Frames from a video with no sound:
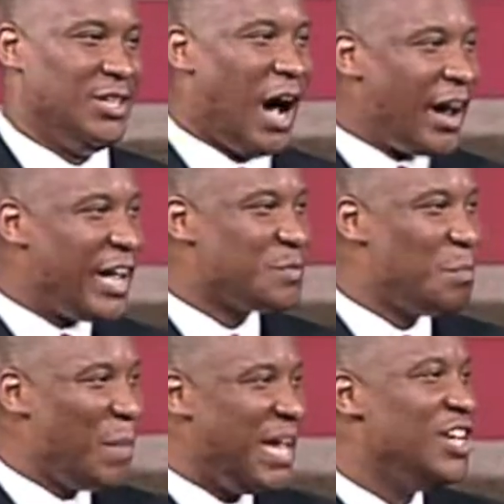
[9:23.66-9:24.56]
God has
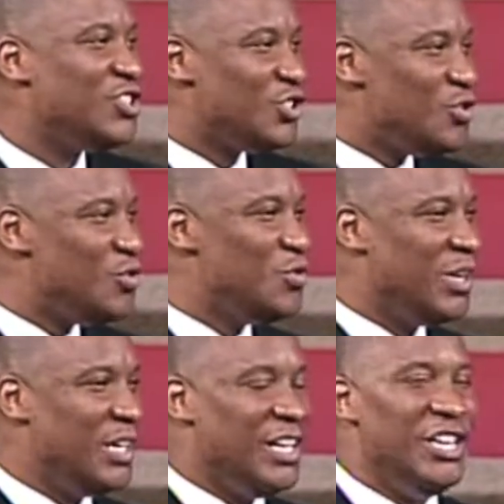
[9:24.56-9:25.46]
made
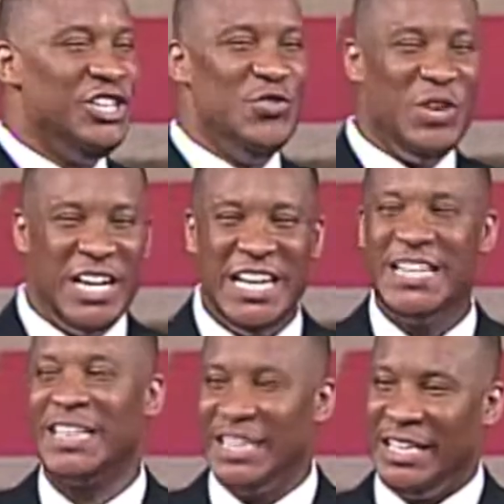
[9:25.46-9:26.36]
you
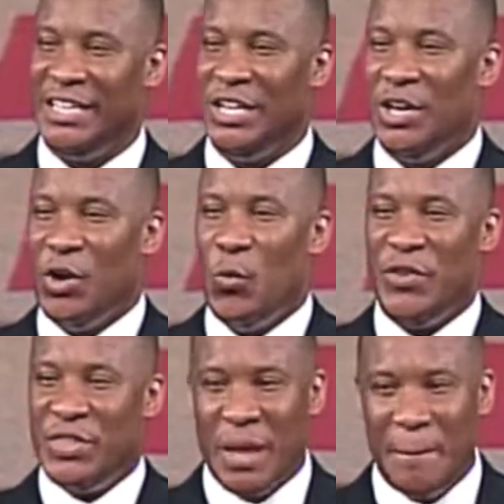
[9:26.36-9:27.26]
uniquely
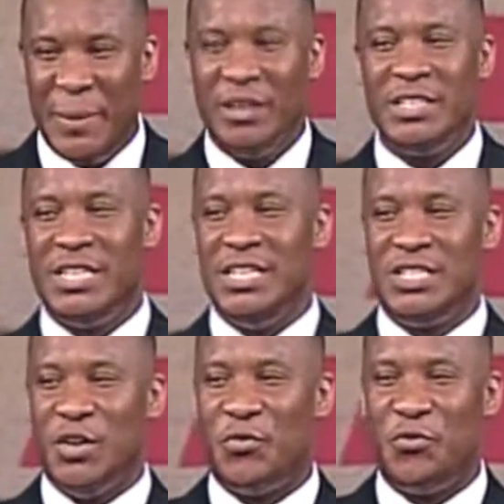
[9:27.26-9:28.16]
with the ability
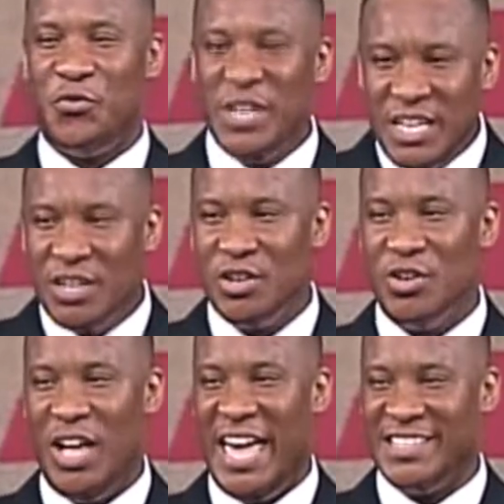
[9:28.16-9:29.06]
to
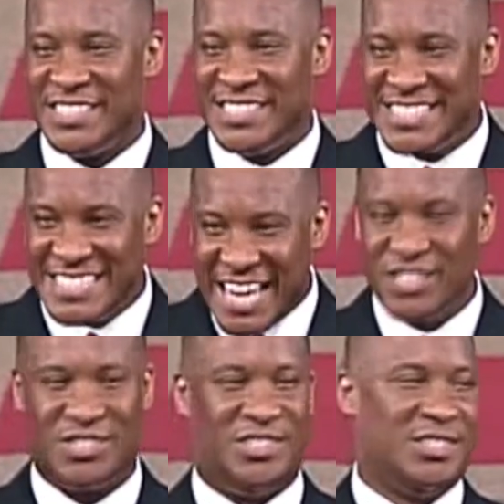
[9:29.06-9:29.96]
feel and
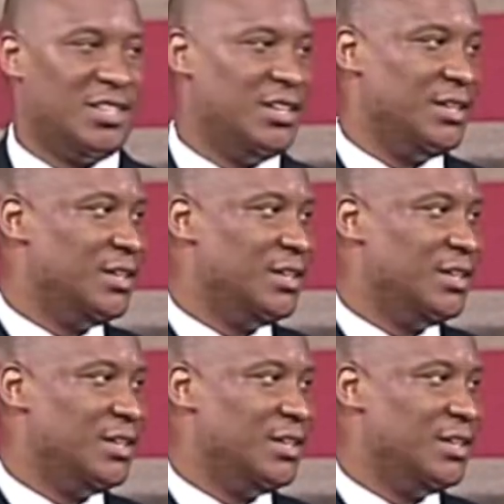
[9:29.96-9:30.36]
sense.